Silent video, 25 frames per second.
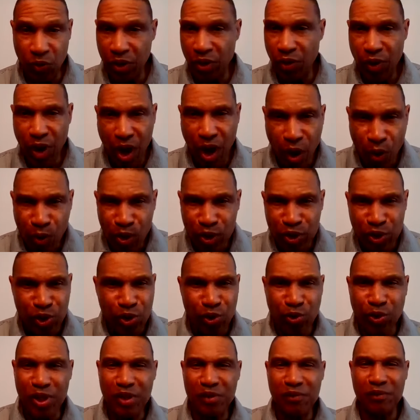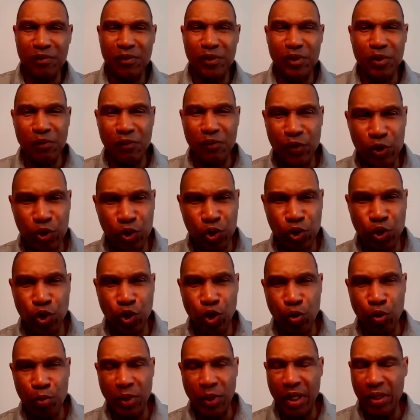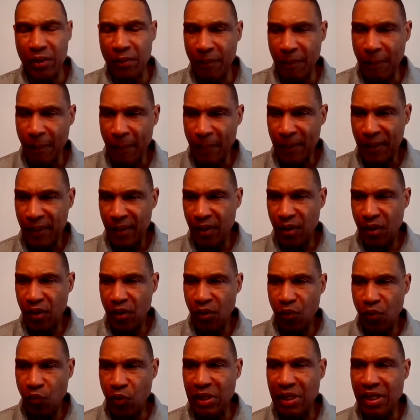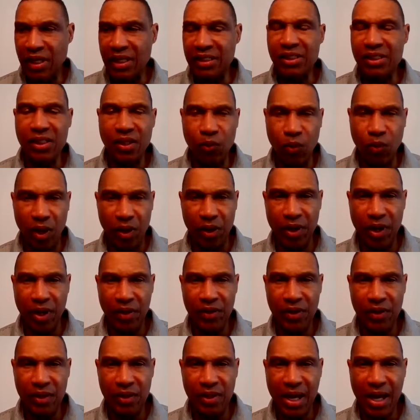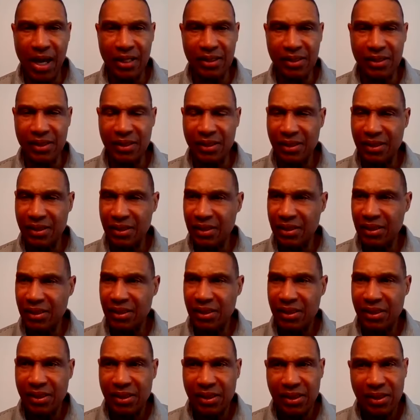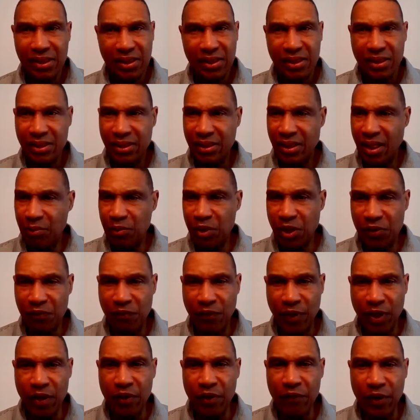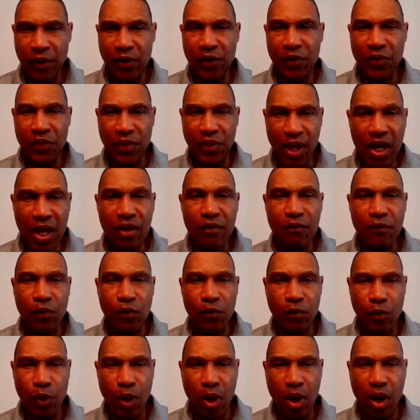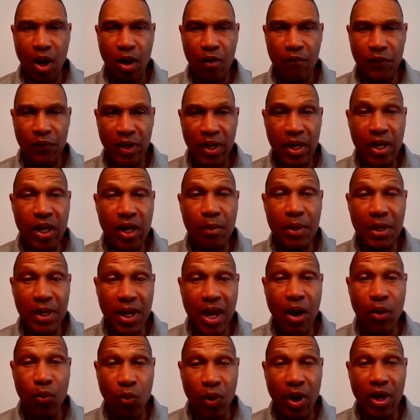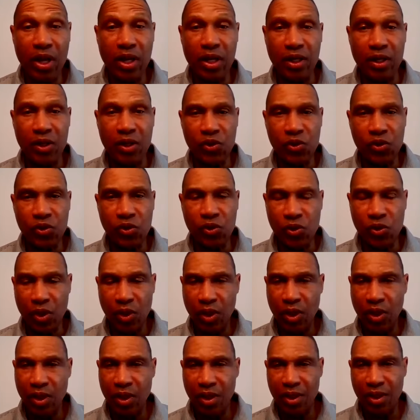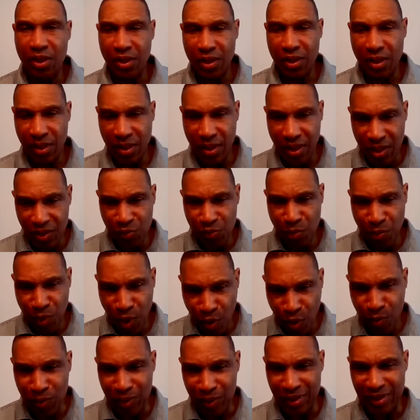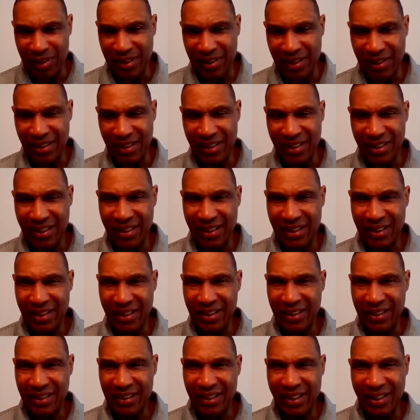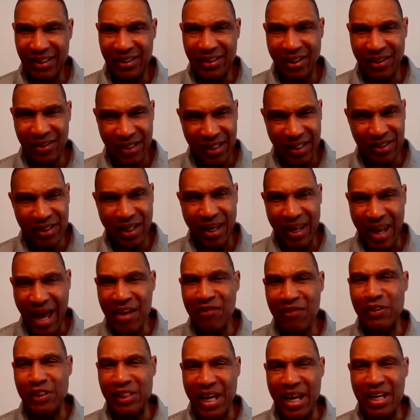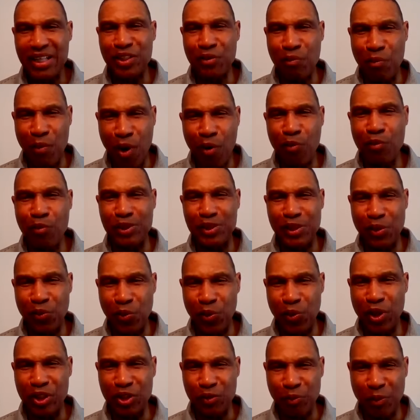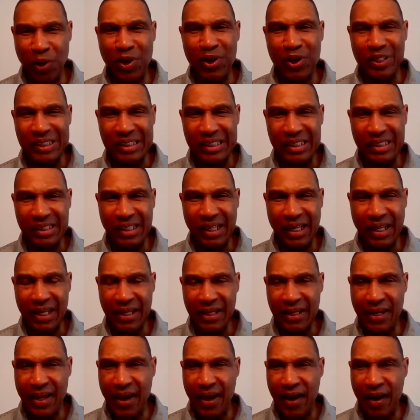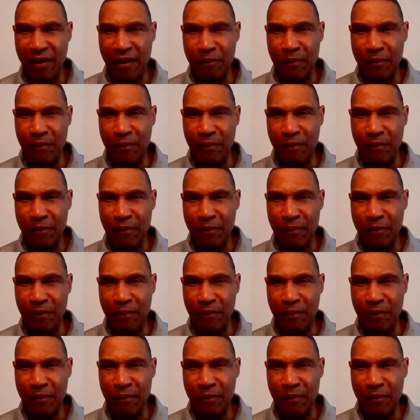And we don't always agree for sure, but we listen to one another, and that I'm just very, very thankful for him in that way, because these moments, these are life-changing moments that we're experiencing, and